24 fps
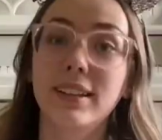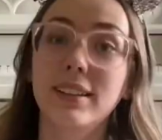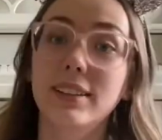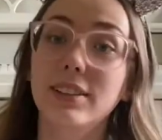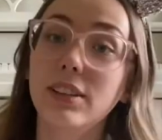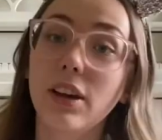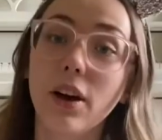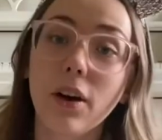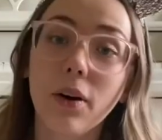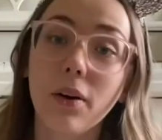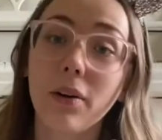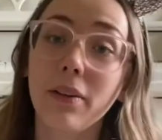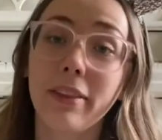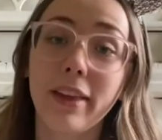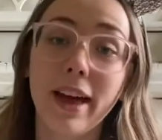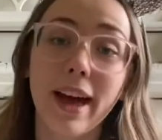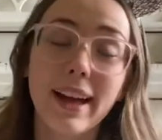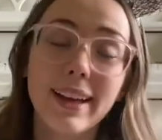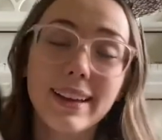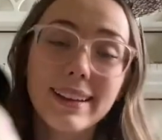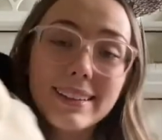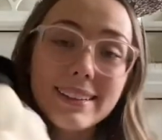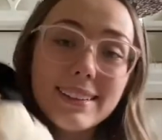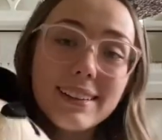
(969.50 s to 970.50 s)
so that
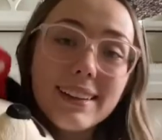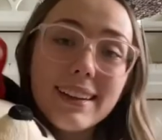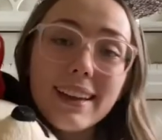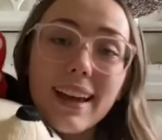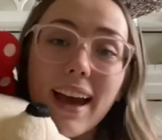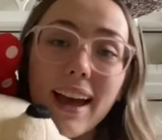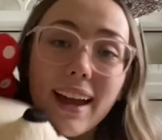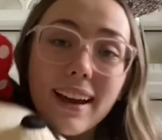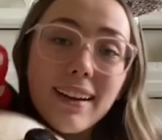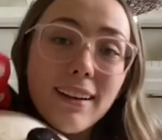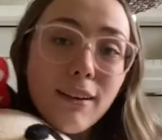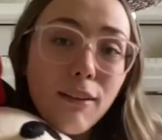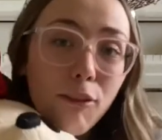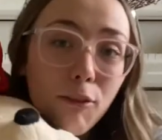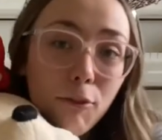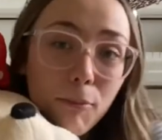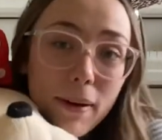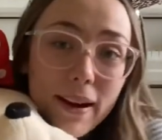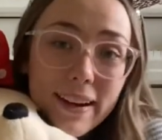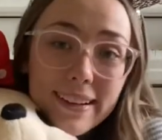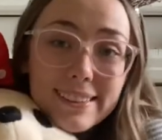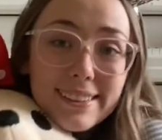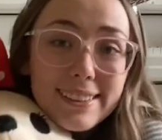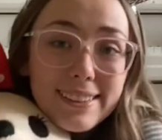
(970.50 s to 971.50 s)
is the end of
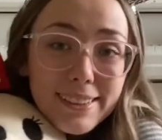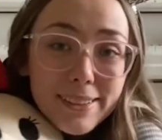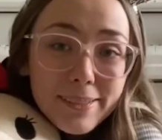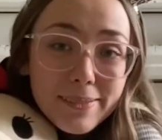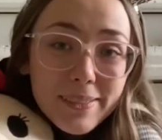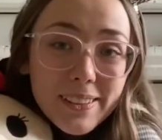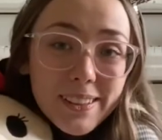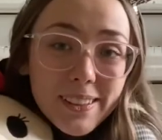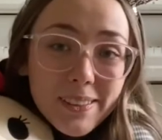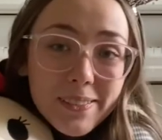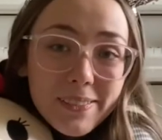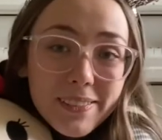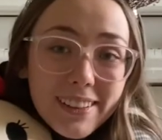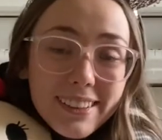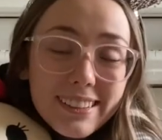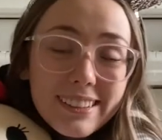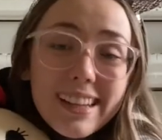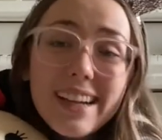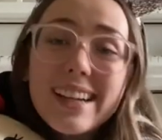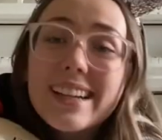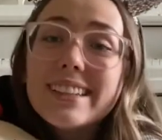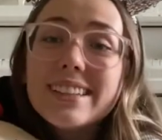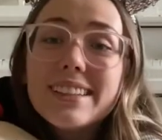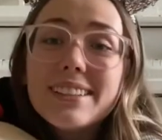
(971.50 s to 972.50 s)
my Tsum Tsum
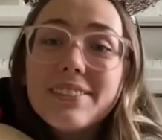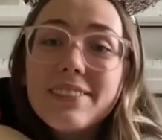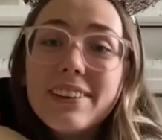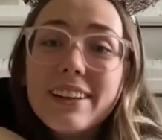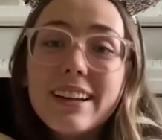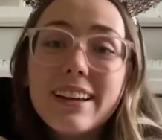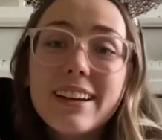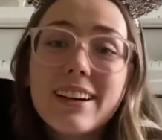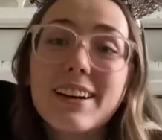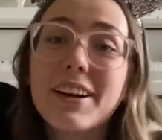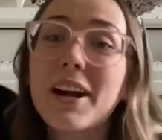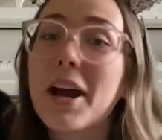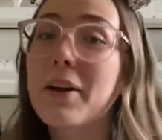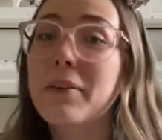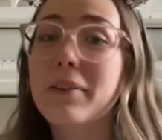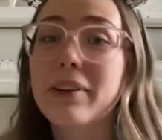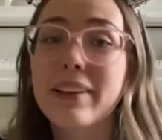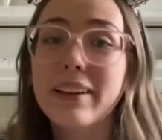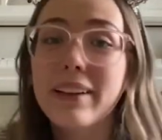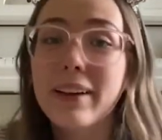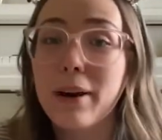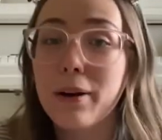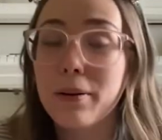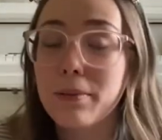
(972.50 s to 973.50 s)
collection video. I
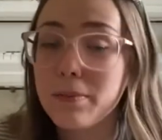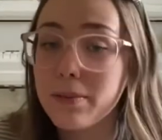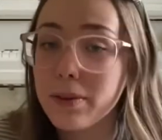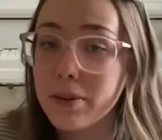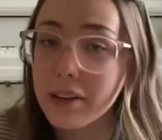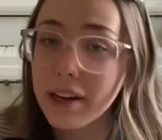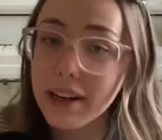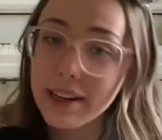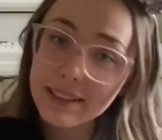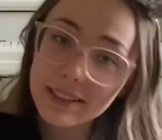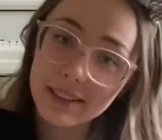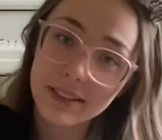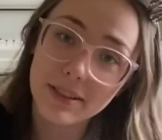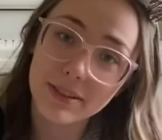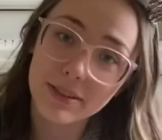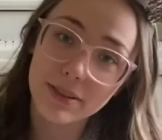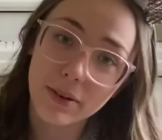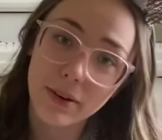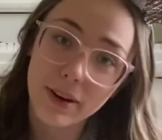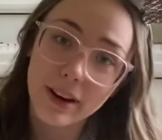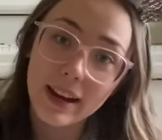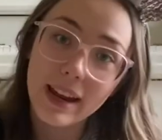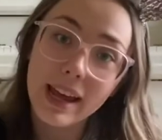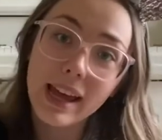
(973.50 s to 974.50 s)
really hope you guys
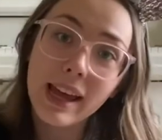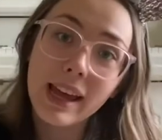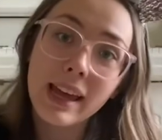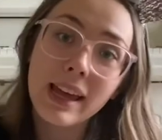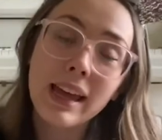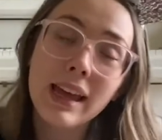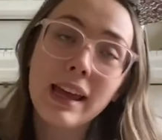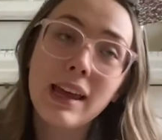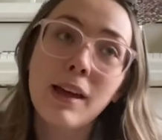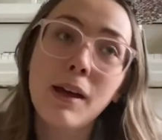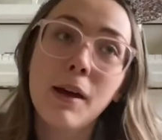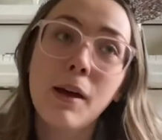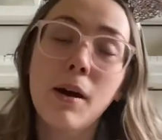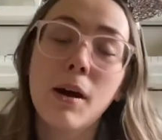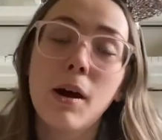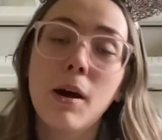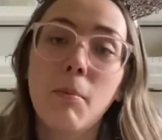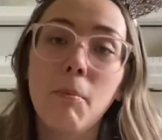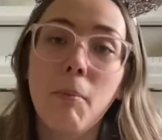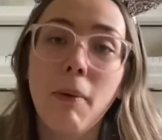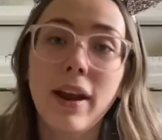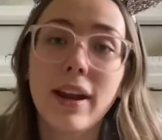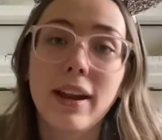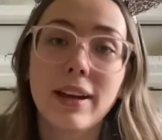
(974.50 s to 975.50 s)
enjoyed it.
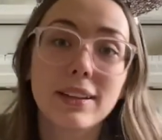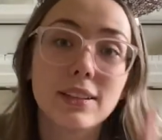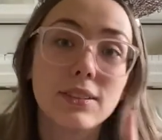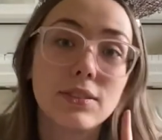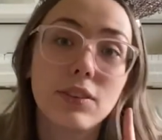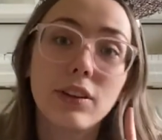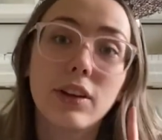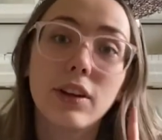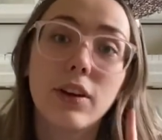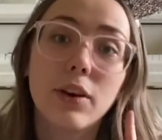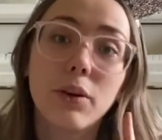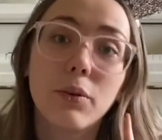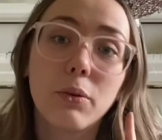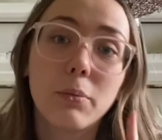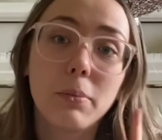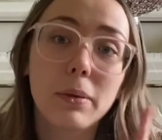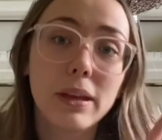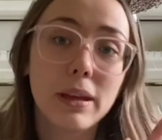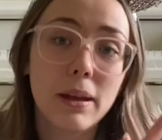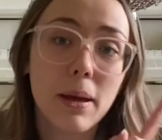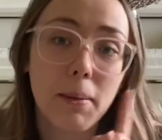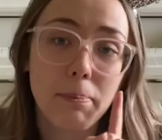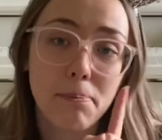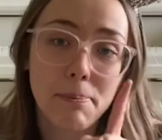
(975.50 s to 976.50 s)
My next video will
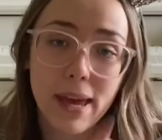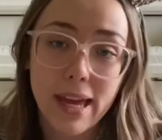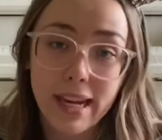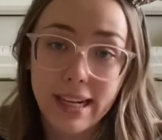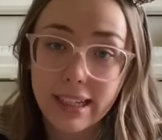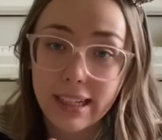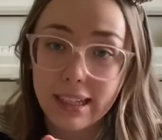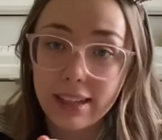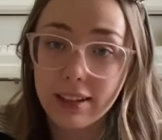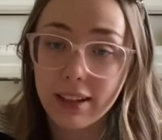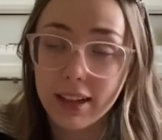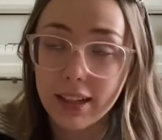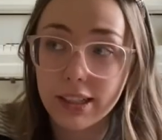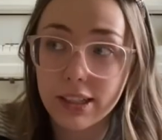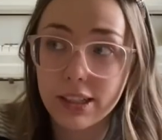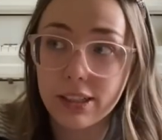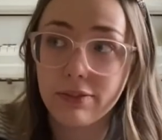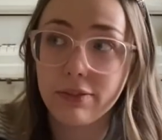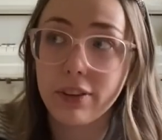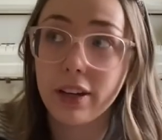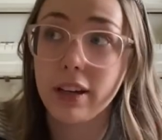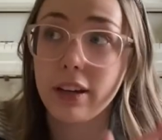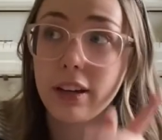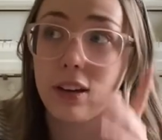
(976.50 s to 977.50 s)
be a pin collection
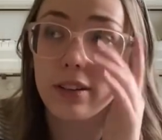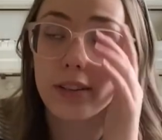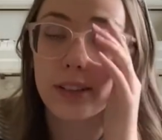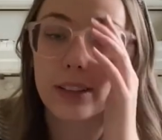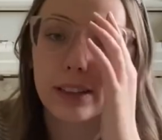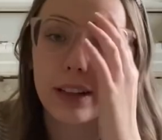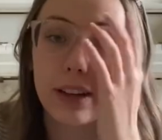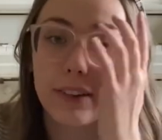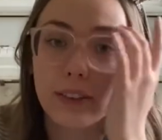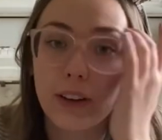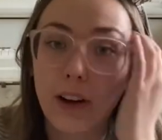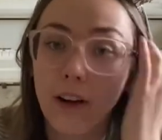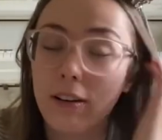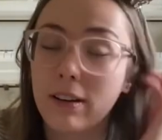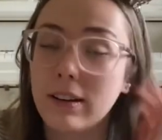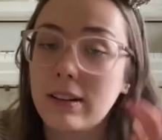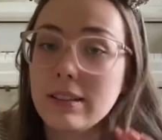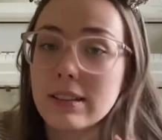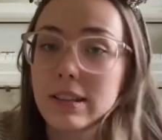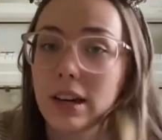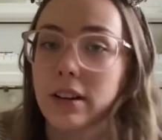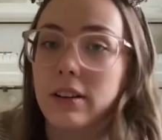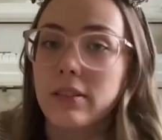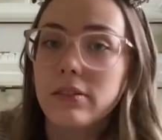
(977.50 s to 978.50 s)
video because I've gotten a
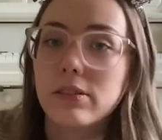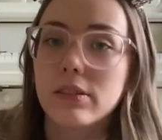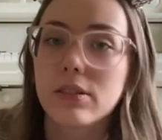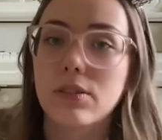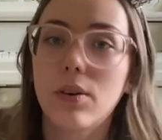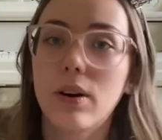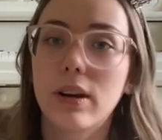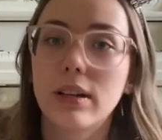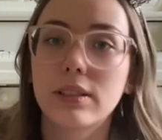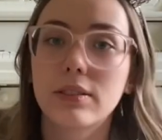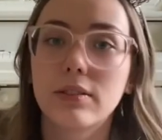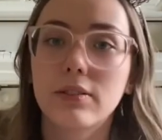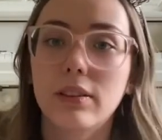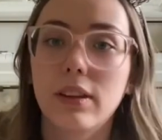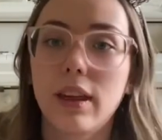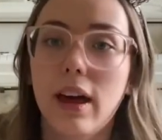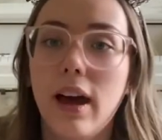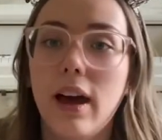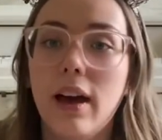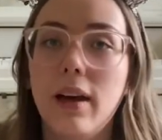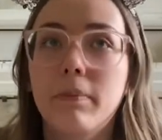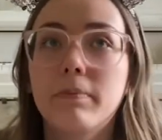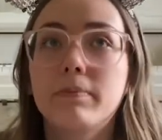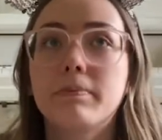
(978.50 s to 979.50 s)
ton of requests for that.